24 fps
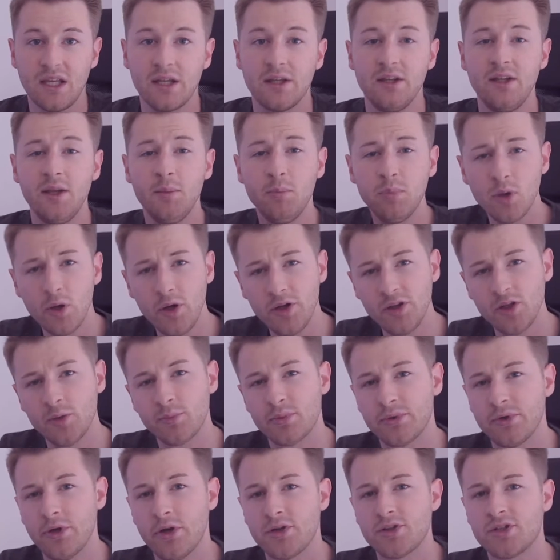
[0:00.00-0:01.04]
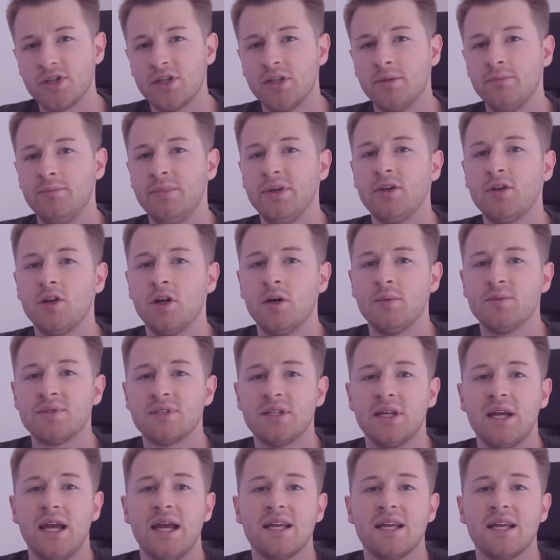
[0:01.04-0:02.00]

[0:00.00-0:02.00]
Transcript: Deploying to production becomes